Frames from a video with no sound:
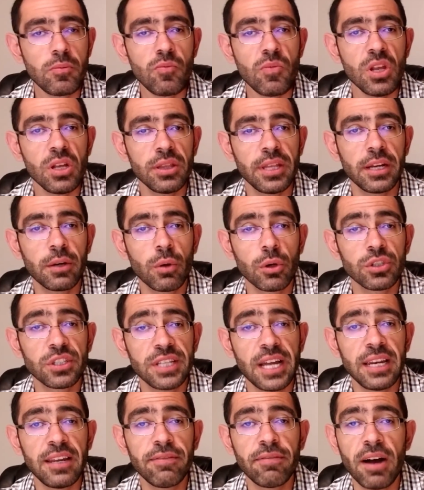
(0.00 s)
they grossed
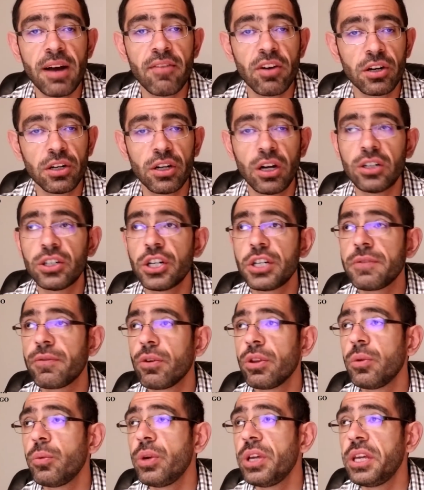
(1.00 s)
$9,500
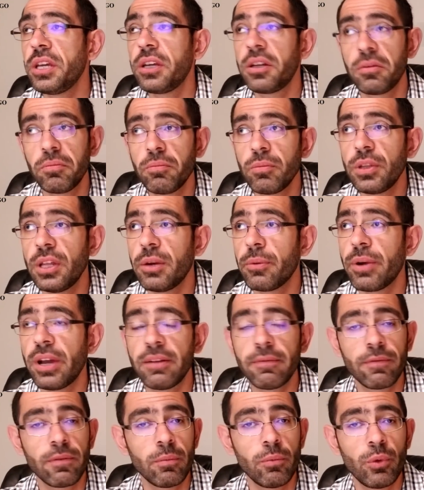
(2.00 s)
for the week. They
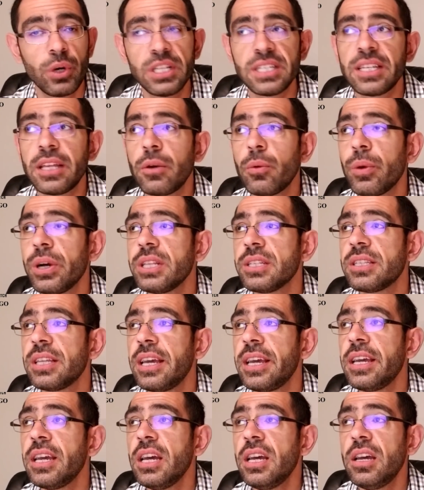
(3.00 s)
ran from Wednesday to
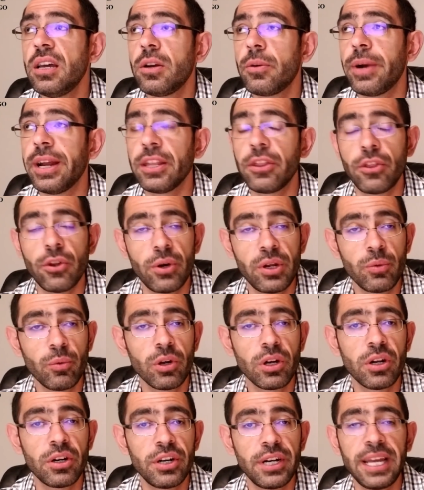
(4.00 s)
Wednesday, ran
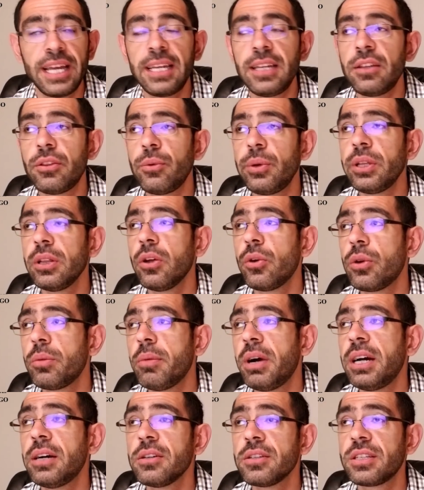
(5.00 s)
3,183 loaded
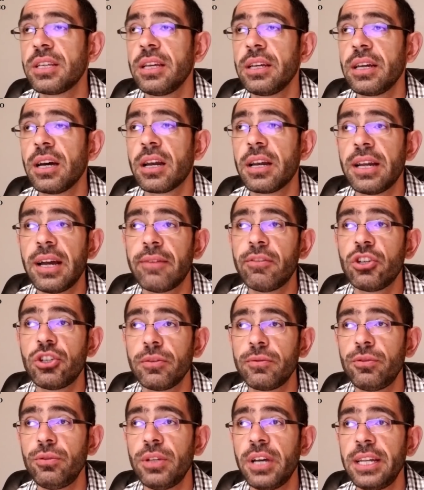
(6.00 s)
miles and got an average
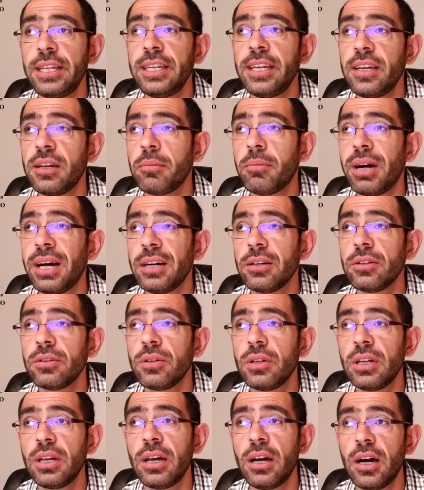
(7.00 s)
of $298 a mile.
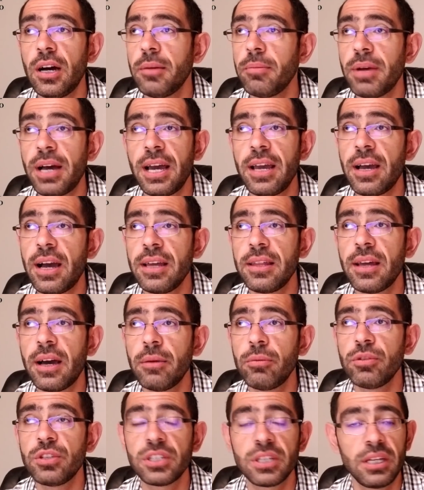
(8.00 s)
I
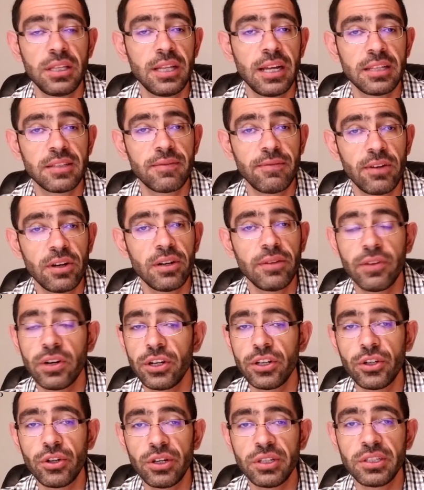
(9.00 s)
would say that's very,
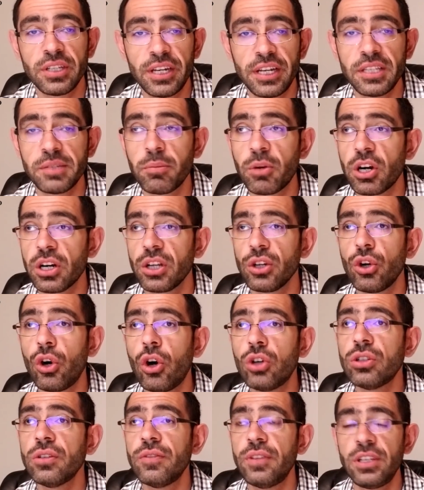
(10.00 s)
very good in today's market.
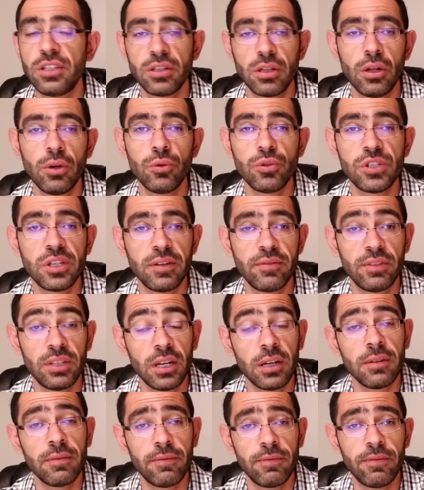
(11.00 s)
All of these loads have
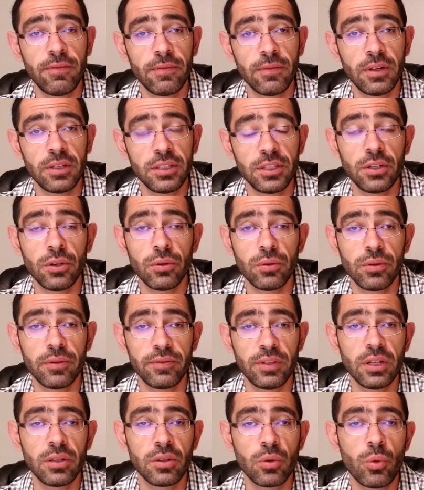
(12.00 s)
done,
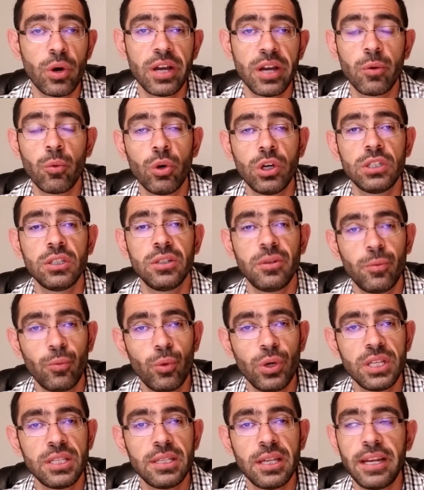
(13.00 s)
have done quite well
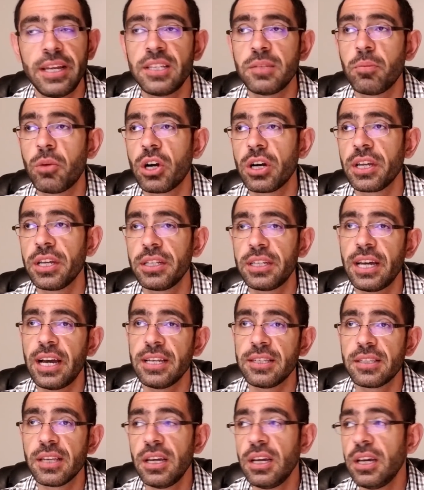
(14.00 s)
with today's market. Guys,